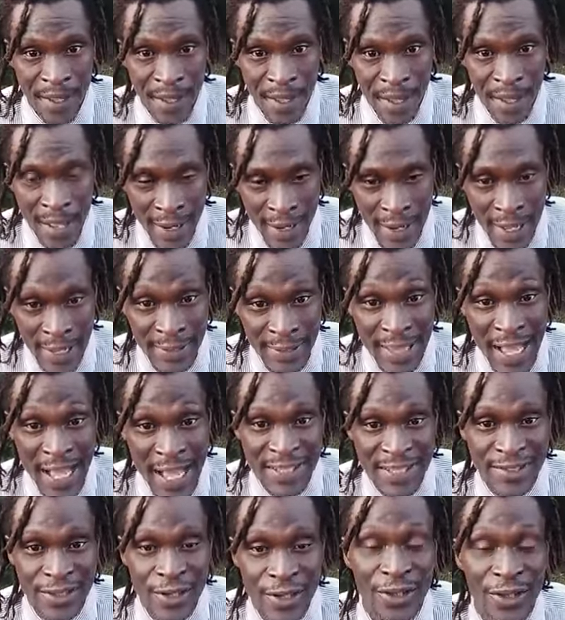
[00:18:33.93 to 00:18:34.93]
And at
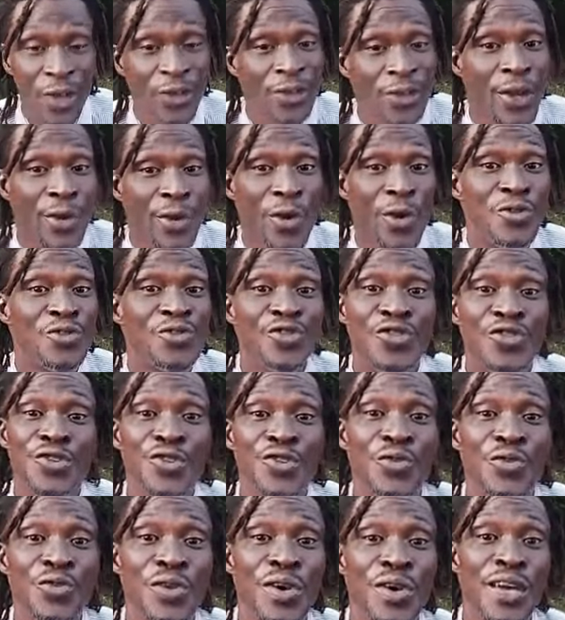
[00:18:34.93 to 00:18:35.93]
that, then they
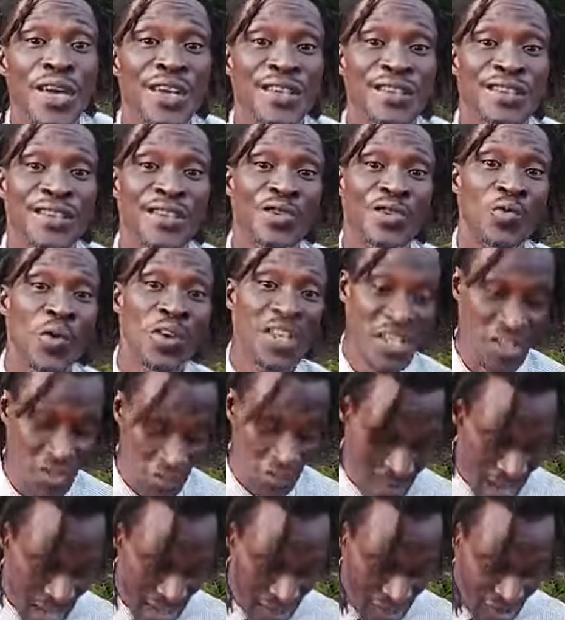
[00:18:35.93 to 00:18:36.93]
continue. Since what this
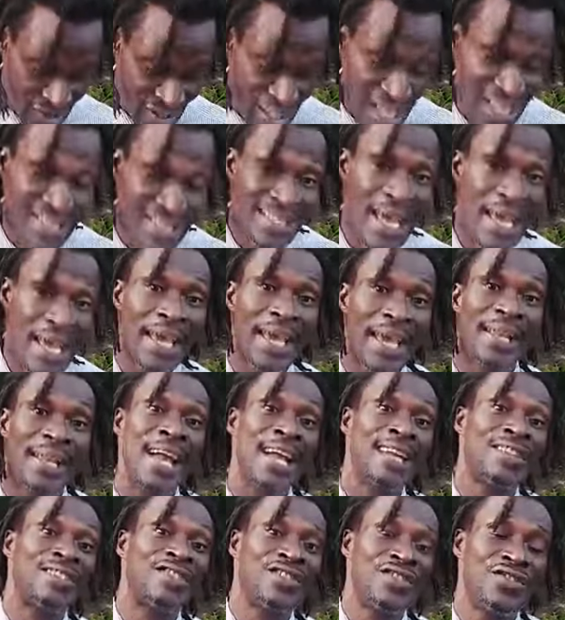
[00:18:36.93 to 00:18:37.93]
man starts in
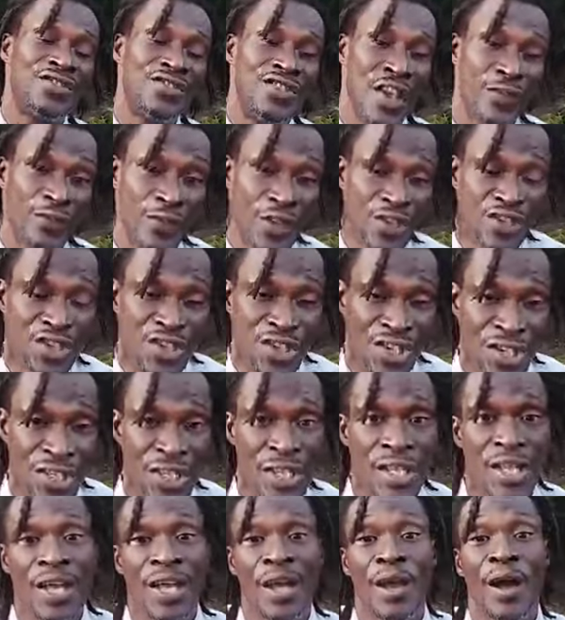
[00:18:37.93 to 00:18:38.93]
1917,
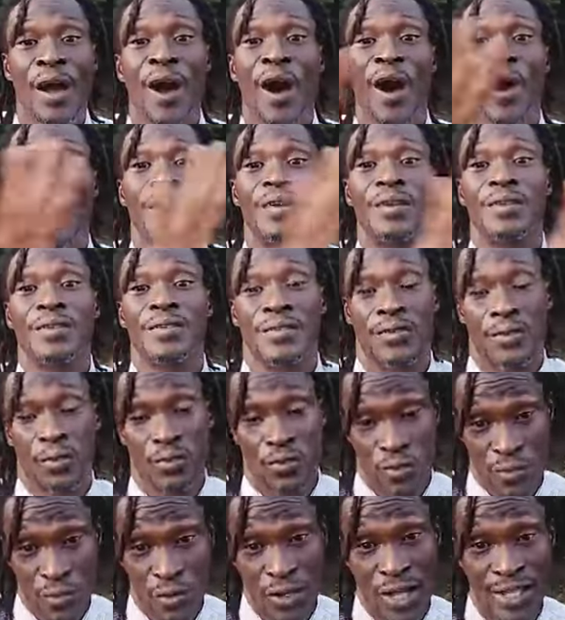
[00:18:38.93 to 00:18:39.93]
so
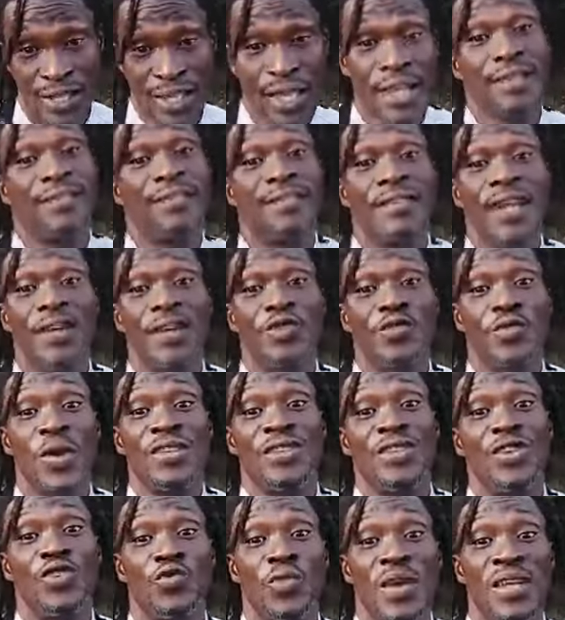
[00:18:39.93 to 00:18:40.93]
till today,
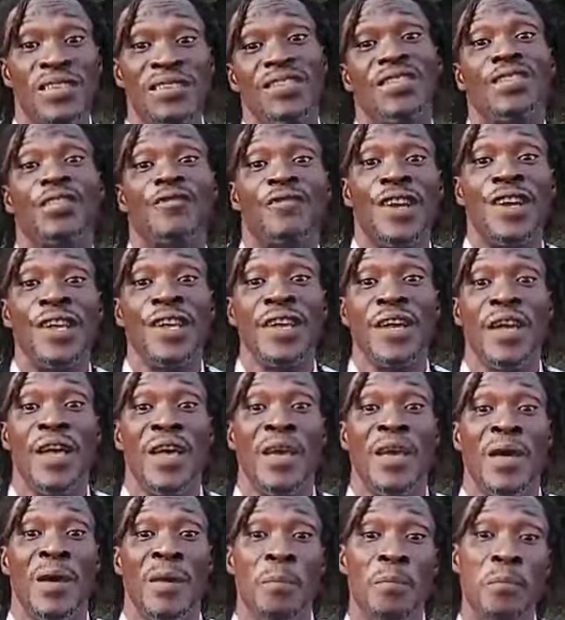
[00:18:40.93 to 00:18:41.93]
2023,
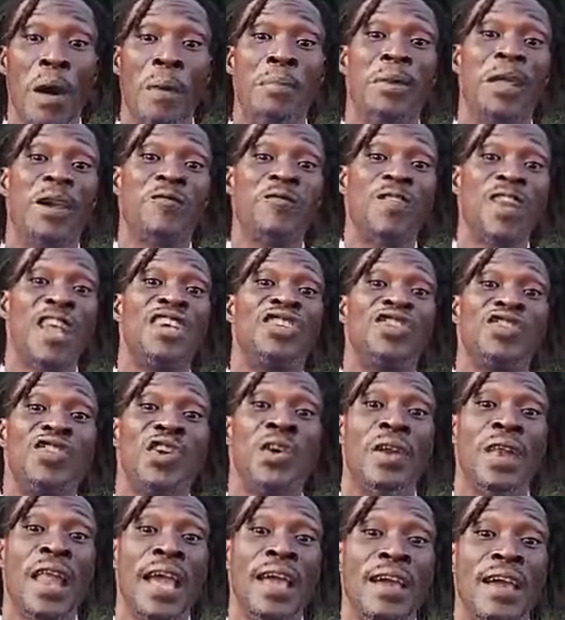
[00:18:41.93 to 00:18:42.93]
public relation
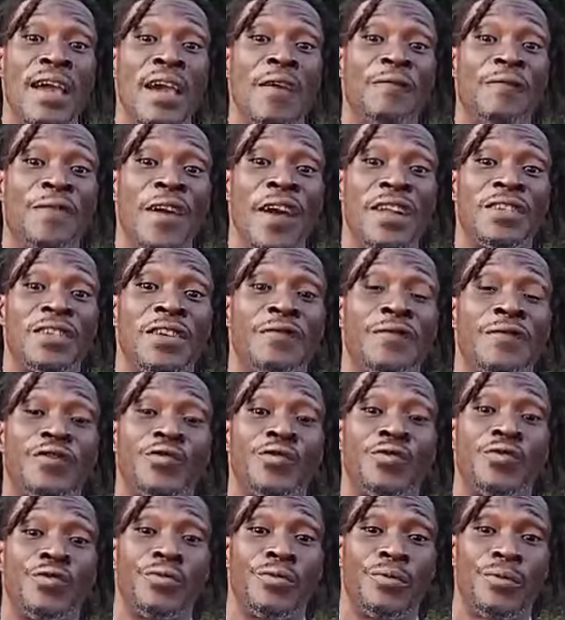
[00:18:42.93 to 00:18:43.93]
an effective
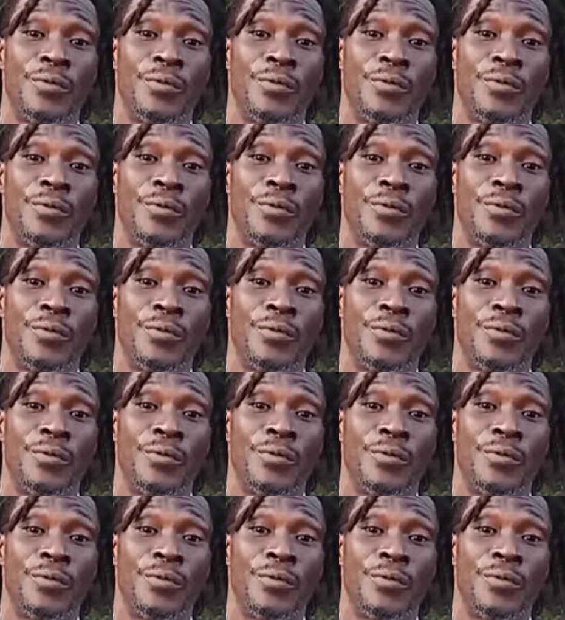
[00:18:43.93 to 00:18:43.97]
tool.